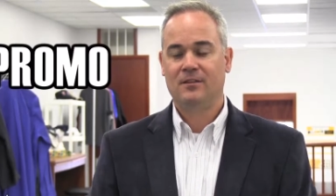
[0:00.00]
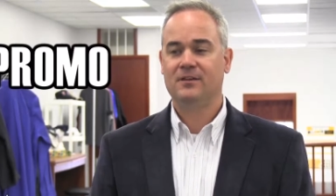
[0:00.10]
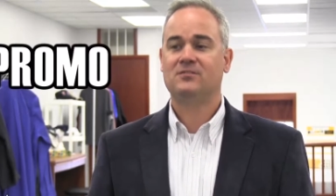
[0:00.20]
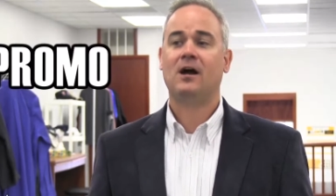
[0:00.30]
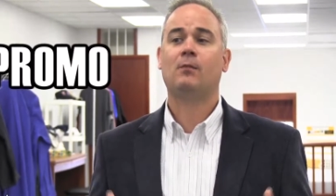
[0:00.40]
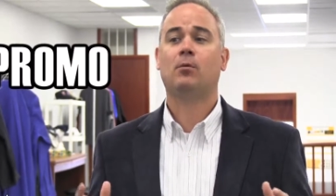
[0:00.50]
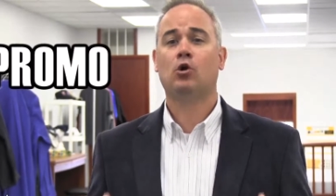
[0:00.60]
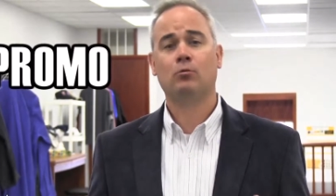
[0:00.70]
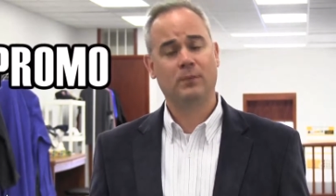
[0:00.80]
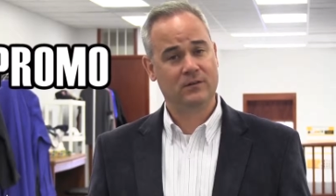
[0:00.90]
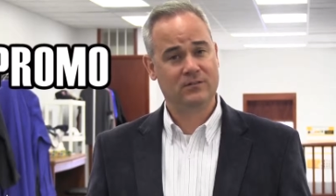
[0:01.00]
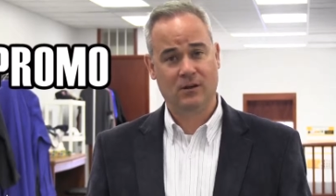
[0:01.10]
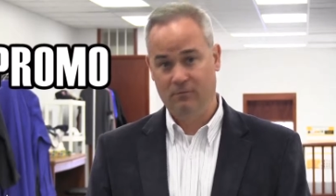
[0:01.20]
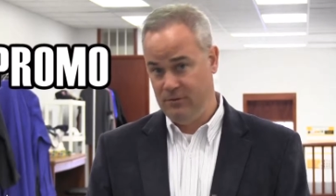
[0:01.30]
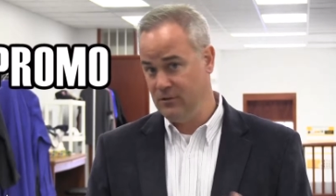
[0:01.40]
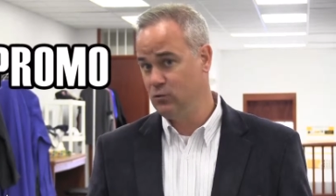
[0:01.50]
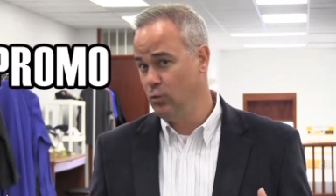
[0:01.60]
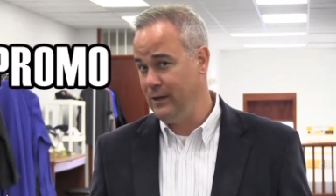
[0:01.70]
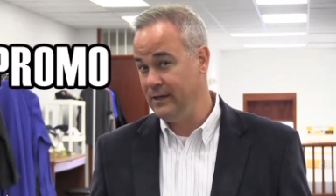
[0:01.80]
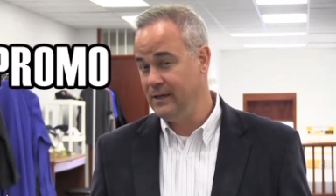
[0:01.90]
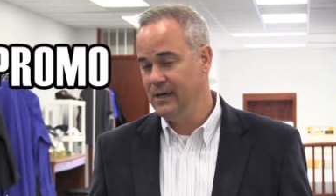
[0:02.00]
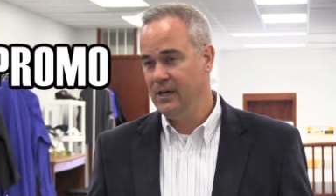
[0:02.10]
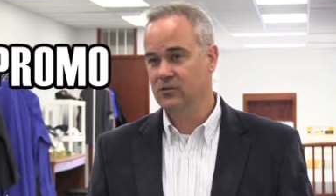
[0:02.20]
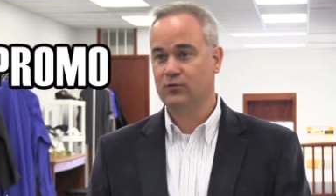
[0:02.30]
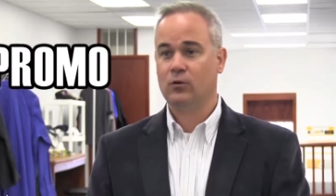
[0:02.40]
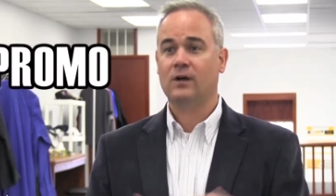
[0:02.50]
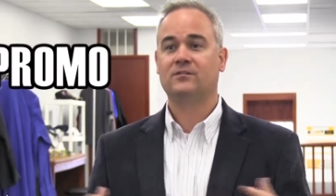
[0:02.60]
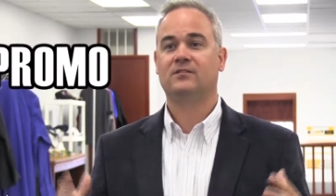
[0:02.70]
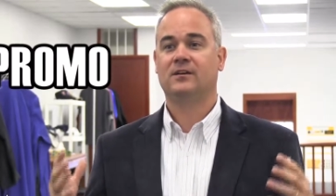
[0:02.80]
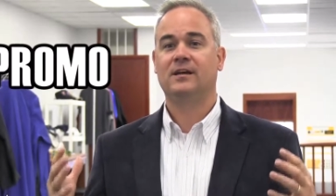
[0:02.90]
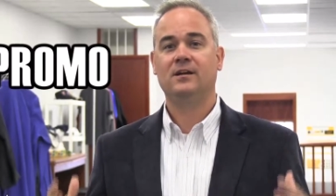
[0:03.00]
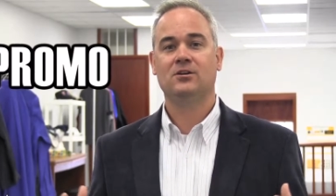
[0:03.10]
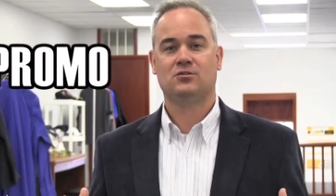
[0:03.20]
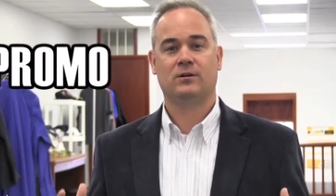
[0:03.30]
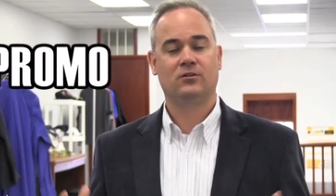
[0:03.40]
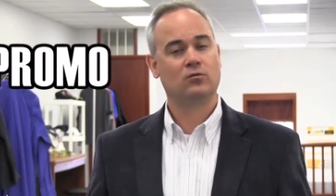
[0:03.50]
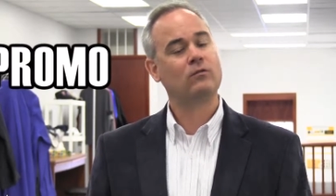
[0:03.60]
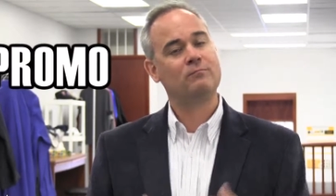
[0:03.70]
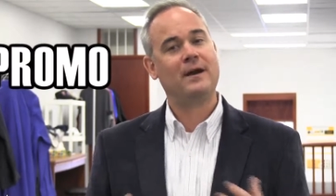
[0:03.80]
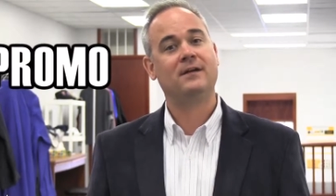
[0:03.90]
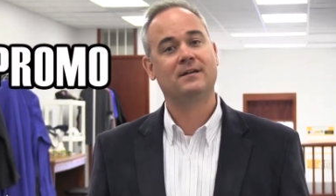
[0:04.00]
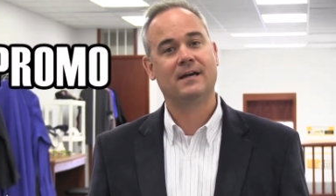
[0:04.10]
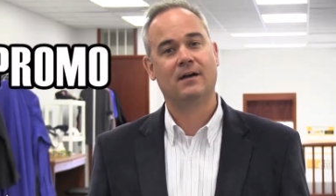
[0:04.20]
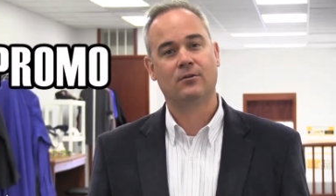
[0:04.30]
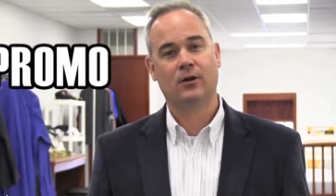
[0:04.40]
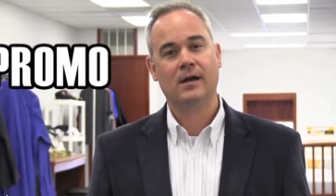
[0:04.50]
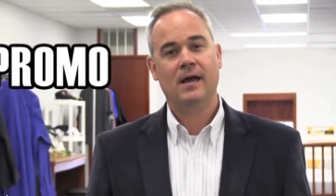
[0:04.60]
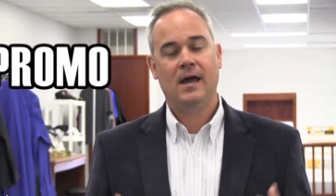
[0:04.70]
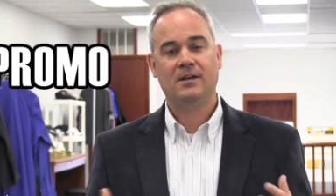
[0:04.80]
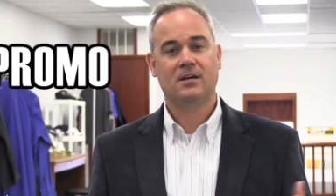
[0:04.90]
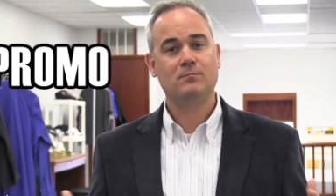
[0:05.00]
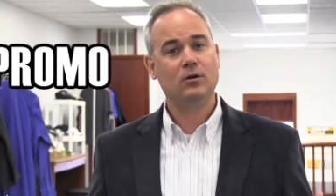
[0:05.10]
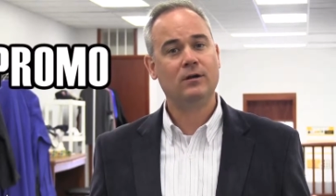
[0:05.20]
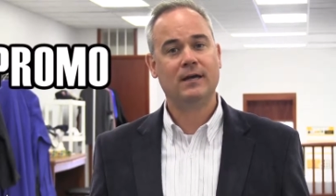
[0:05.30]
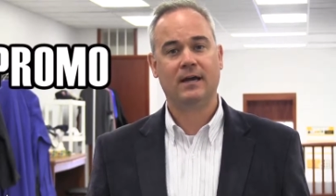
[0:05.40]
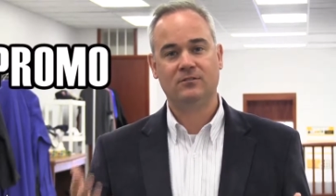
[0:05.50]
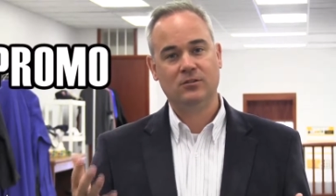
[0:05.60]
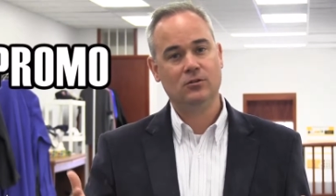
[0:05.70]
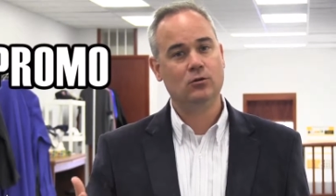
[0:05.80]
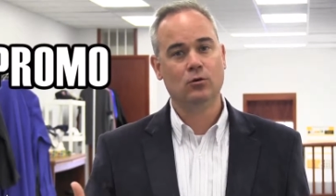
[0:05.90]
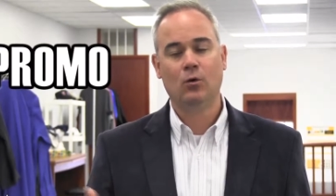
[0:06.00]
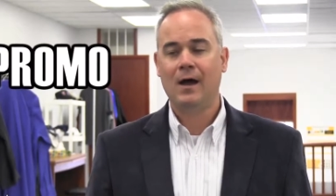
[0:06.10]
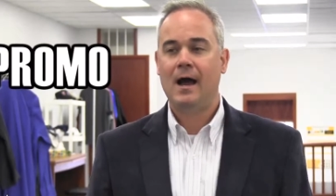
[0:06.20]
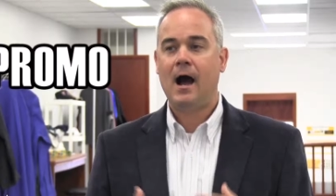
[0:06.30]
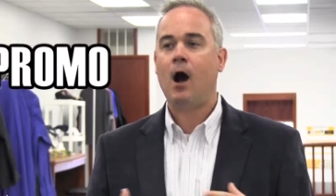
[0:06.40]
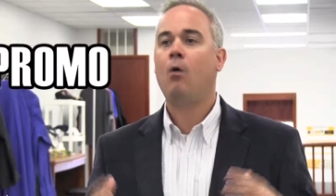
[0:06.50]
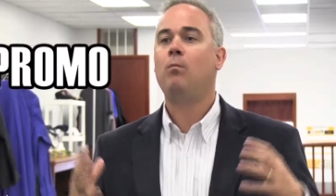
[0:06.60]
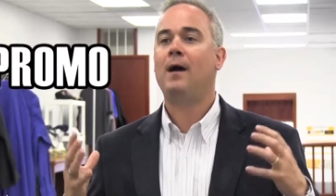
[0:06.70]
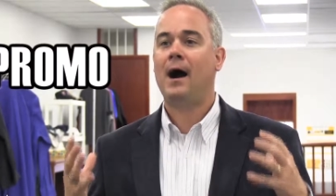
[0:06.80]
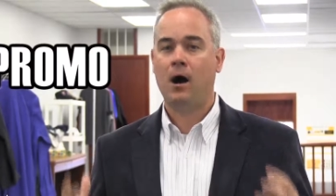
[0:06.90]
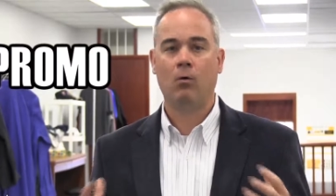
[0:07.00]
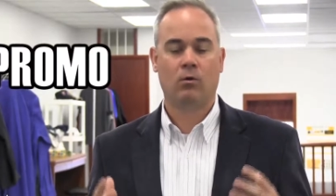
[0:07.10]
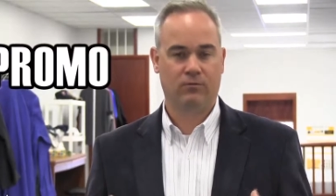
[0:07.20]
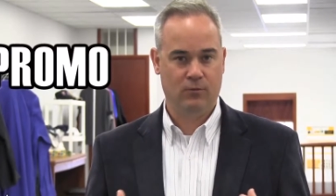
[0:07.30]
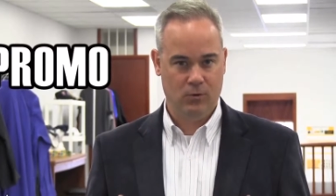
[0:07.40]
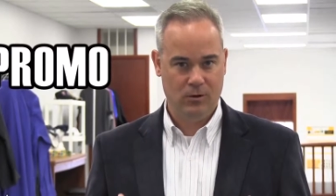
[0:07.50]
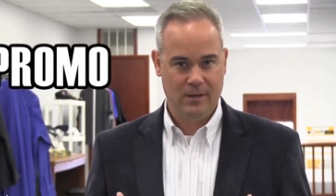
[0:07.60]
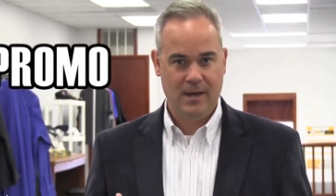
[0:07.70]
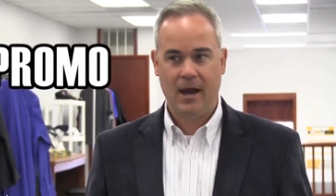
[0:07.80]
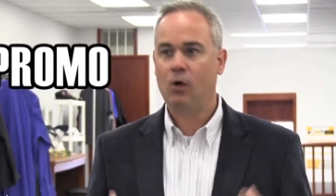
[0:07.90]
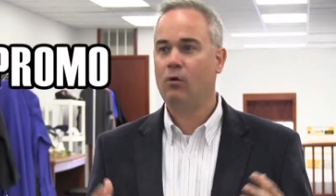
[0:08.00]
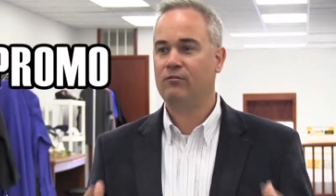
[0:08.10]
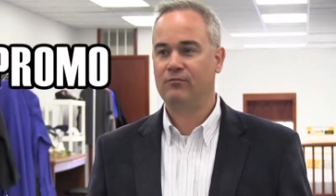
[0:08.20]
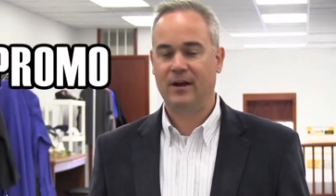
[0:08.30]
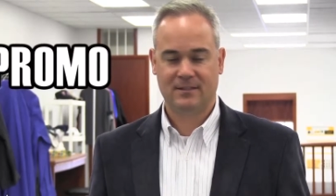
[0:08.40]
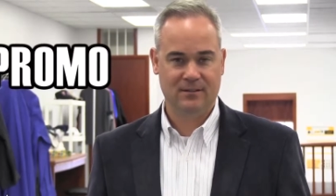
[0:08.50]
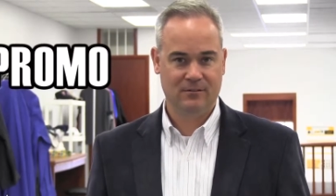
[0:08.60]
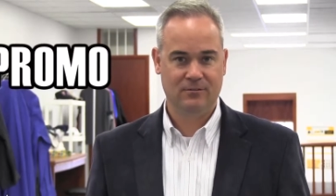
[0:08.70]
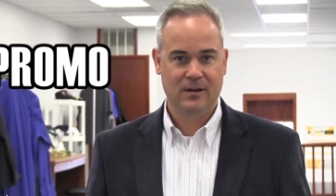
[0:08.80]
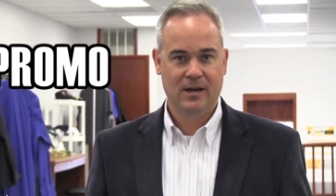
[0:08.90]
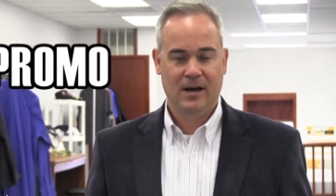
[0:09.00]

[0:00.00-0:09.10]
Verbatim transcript: The entire purpose of this week is for us as an industry to sort of band together and to communicate to you how powerful and how effective